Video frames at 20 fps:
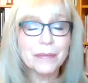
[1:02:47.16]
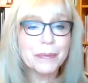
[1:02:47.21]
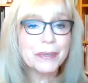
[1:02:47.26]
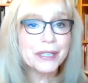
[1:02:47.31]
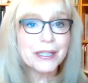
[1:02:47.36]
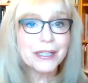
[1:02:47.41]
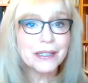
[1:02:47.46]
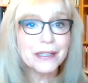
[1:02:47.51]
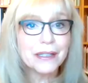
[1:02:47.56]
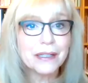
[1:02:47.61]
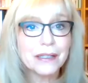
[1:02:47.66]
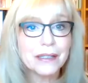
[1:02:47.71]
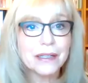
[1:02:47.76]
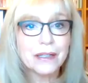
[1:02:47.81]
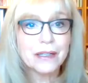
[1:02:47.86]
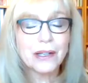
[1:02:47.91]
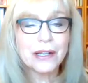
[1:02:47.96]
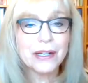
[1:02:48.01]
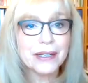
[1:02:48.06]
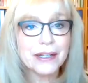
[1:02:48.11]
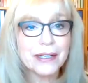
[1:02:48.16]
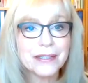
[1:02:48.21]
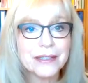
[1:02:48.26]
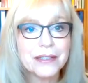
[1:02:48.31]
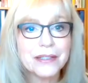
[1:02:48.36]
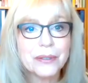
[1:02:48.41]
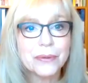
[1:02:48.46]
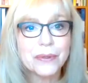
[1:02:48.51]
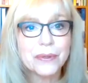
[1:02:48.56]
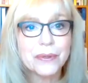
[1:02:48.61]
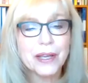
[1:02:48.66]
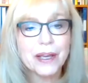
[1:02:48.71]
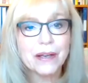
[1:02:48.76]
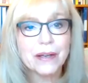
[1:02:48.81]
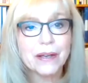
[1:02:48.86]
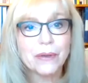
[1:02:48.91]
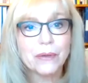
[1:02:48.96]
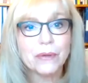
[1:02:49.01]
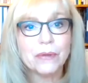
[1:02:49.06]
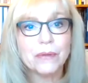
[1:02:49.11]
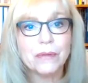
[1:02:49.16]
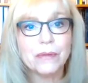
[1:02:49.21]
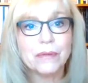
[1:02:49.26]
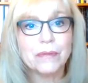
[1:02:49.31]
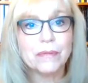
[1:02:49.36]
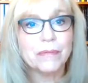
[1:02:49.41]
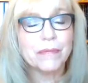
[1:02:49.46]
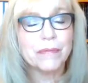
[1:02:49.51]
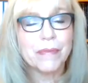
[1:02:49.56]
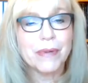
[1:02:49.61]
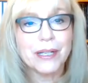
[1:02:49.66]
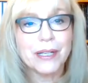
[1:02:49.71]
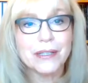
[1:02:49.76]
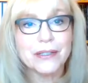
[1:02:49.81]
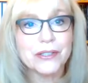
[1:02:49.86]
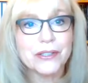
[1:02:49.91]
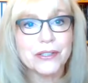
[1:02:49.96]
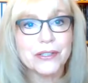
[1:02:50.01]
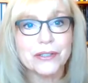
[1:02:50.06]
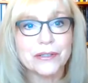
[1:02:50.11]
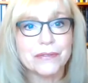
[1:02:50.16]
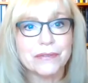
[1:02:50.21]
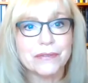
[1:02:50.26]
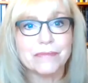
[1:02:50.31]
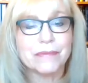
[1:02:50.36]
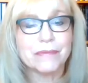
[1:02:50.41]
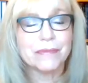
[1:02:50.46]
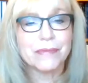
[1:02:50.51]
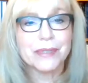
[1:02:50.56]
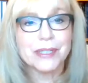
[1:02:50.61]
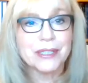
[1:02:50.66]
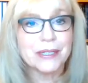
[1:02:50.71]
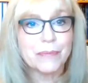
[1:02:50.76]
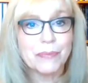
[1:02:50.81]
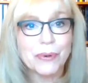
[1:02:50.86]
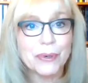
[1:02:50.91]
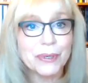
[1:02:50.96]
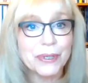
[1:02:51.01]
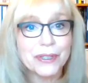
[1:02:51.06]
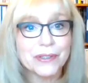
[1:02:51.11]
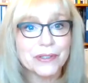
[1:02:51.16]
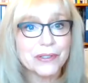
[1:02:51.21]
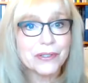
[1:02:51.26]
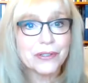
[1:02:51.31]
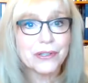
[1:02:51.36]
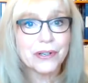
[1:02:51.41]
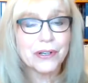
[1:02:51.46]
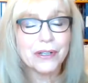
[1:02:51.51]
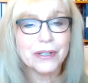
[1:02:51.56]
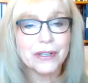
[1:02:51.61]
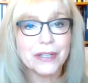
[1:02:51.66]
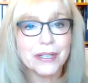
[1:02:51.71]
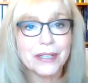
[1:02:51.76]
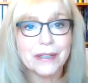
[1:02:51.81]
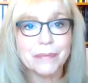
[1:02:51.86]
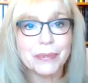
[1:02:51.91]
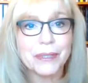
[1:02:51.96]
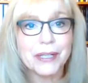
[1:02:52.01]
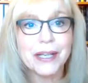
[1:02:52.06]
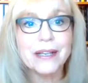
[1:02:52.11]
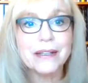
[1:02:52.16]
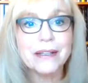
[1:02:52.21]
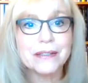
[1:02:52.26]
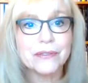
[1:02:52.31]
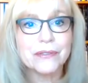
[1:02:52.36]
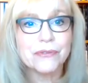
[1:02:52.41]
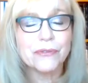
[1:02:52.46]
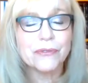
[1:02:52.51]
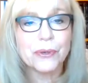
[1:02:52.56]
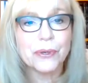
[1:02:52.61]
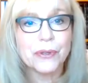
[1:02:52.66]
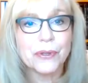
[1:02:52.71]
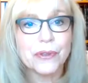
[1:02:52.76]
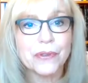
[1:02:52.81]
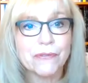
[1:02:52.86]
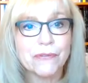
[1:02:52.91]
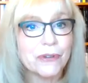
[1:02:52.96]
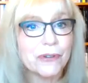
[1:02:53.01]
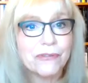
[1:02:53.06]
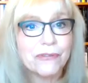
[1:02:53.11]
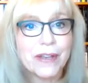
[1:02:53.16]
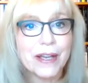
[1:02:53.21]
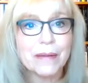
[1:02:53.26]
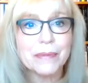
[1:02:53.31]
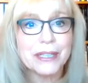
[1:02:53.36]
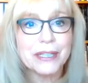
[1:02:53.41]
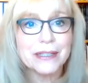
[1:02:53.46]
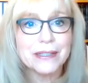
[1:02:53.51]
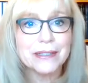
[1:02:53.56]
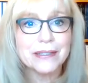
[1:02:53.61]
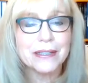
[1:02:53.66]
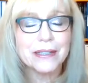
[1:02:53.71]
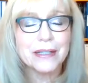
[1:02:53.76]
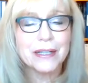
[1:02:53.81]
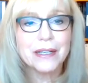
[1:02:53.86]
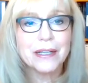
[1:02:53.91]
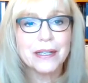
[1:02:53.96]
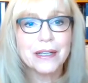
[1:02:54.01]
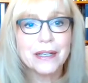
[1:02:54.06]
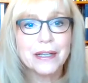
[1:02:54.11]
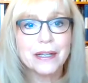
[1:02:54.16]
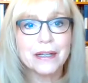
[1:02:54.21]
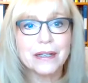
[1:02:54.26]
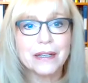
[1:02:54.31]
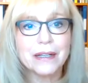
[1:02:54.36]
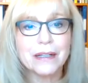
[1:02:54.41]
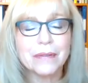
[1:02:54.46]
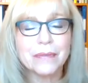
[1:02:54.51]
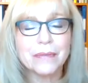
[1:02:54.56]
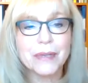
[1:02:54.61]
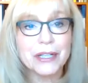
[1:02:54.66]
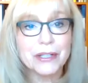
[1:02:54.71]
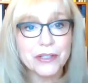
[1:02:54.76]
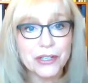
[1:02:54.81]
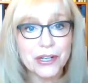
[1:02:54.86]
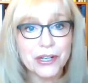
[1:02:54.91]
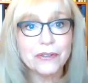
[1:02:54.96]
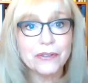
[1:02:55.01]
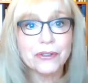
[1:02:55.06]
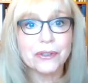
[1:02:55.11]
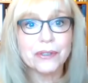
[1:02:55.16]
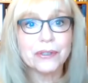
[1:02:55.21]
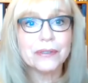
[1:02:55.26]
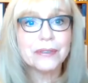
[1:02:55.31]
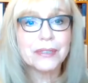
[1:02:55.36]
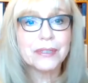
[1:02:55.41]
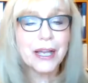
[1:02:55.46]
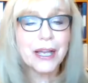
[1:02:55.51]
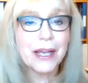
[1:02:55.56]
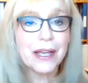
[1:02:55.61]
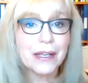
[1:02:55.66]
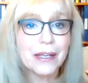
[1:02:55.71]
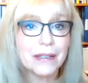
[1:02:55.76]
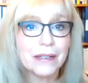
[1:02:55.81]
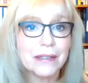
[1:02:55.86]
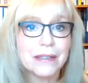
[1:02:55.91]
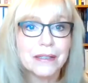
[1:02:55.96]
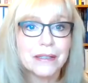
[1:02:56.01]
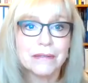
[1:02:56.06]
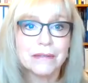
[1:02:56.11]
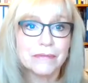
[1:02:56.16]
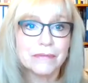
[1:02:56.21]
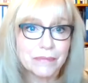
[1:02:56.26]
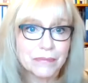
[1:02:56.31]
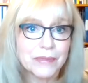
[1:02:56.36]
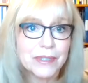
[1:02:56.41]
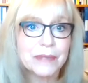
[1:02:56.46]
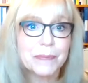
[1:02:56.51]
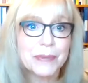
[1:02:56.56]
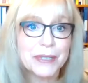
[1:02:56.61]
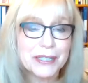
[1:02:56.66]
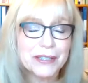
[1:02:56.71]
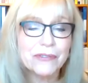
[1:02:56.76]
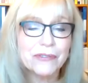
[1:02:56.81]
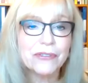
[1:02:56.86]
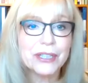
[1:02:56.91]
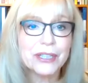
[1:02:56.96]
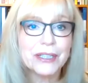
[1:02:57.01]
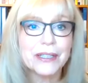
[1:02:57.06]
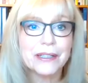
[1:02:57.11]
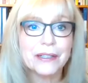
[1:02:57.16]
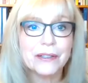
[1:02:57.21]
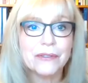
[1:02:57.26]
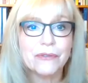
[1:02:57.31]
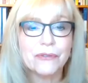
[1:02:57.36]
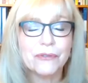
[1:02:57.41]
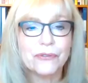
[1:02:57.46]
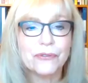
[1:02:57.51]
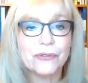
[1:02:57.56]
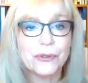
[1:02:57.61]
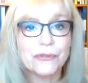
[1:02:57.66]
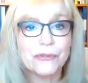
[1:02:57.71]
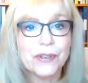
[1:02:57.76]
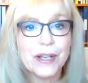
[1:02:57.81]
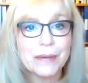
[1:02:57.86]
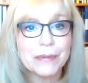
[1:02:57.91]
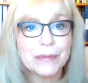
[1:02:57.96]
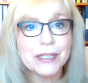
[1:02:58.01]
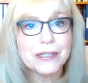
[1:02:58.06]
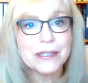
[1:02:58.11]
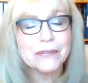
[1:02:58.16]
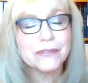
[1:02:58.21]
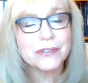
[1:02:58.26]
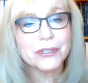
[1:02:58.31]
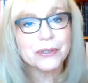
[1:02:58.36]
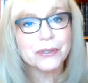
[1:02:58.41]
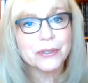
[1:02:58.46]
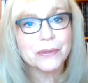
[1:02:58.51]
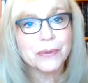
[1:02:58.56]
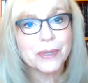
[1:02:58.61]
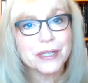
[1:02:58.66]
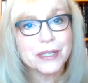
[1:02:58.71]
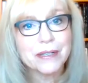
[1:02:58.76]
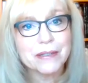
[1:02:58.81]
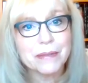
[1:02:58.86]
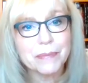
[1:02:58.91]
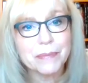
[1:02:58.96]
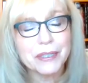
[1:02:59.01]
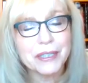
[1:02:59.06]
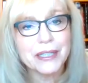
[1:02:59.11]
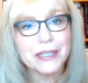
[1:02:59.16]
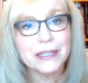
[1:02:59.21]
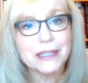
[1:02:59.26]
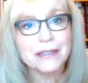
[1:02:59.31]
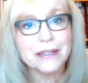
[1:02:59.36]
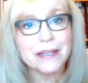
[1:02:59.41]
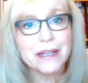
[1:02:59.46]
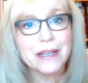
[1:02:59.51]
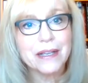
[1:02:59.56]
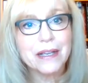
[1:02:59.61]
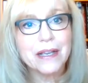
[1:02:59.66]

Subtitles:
opinion, a lot has to do with how much supports are in place for families in general, and specifically for families of children with disabilities.